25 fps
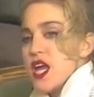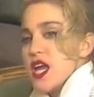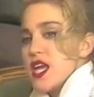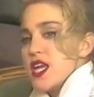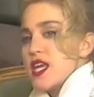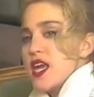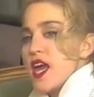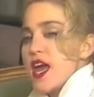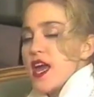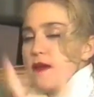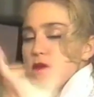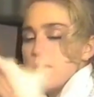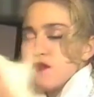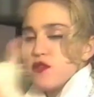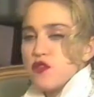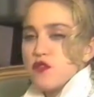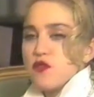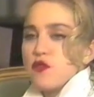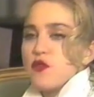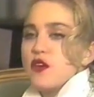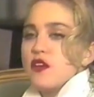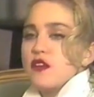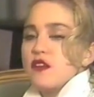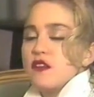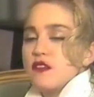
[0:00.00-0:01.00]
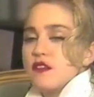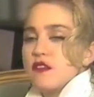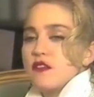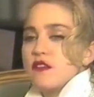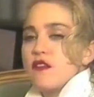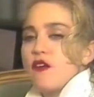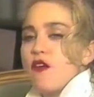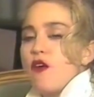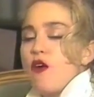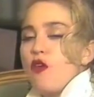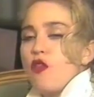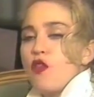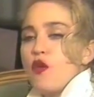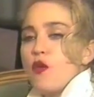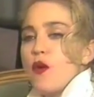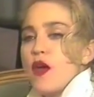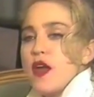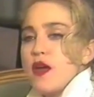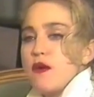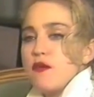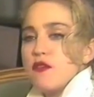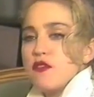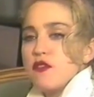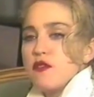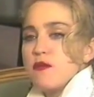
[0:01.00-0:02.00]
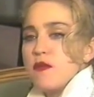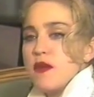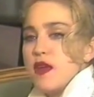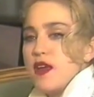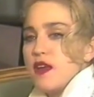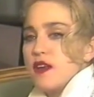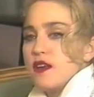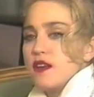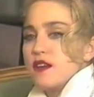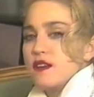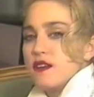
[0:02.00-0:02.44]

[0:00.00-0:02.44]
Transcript: came through it all the way with me,